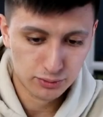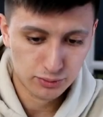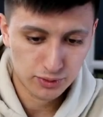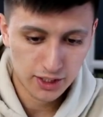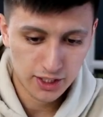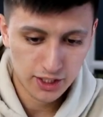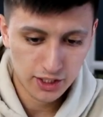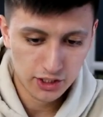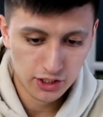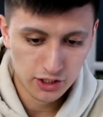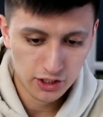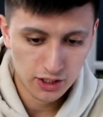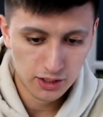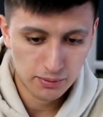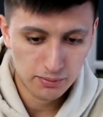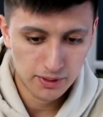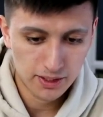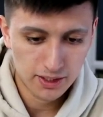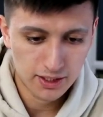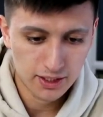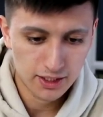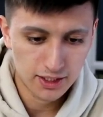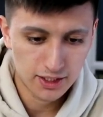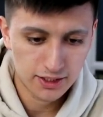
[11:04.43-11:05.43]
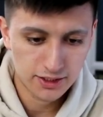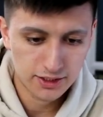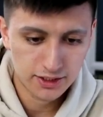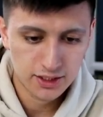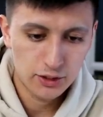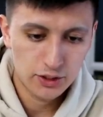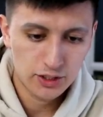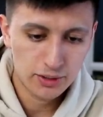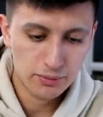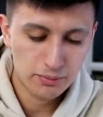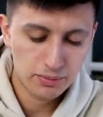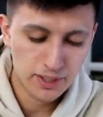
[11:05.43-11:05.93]
really good because
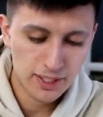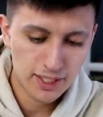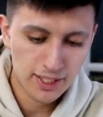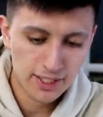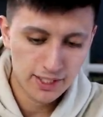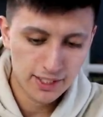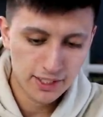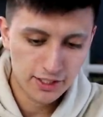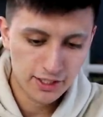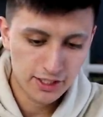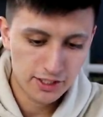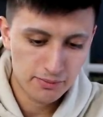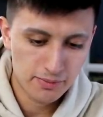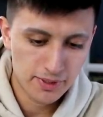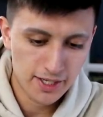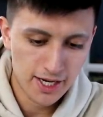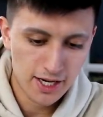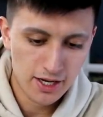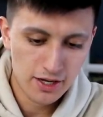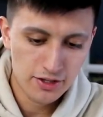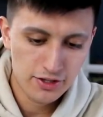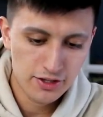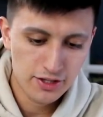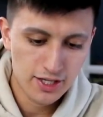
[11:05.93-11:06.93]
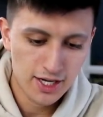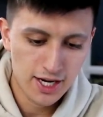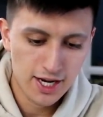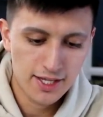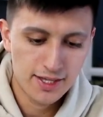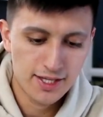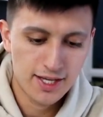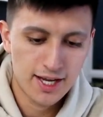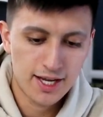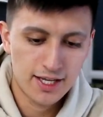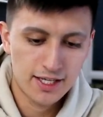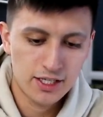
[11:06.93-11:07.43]
you can play Galarian Meowth
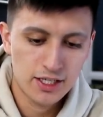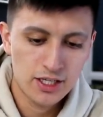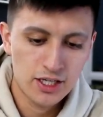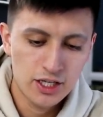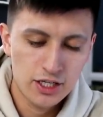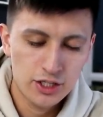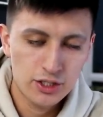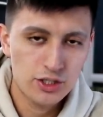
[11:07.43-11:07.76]
and then